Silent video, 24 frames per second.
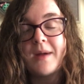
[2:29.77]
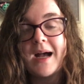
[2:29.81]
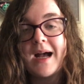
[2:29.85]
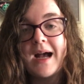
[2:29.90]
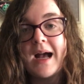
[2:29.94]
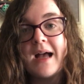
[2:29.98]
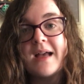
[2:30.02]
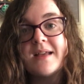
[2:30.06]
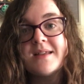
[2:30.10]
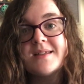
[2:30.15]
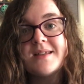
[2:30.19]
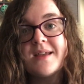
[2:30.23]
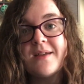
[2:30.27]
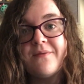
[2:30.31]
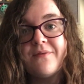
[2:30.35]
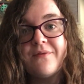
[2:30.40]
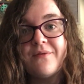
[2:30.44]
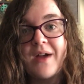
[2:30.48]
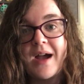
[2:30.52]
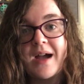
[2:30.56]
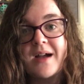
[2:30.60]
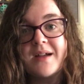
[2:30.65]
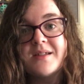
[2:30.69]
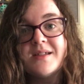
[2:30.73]
has in
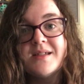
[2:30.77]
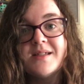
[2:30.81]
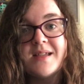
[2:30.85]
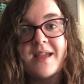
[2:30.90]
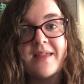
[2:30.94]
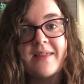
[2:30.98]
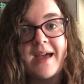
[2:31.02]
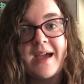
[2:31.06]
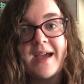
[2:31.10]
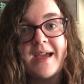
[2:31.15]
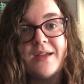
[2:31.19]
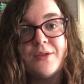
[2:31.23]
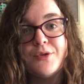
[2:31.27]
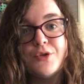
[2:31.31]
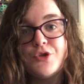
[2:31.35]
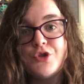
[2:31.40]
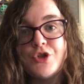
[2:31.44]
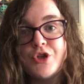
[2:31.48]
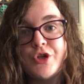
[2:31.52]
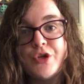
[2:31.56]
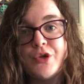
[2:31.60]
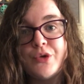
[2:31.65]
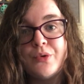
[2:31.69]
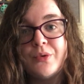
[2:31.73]
fact delayed
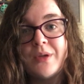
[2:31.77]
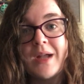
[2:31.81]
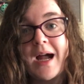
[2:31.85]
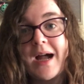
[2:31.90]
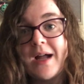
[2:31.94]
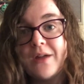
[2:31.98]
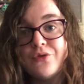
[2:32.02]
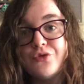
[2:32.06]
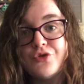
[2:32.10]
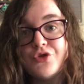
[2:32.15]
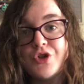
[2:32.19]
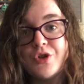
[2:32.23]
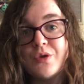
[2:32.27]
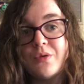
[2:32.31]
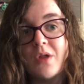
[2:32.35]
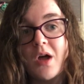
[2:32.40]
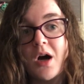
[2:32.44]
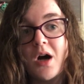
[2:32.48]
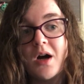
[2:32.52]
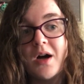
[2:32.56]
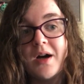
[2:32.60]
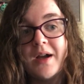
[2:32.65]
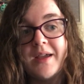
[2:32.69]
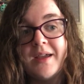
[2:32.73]
June and
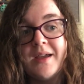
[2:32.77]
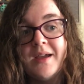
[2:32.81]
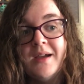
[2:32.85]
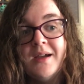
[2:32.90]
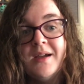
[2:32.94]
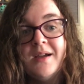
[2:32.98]
July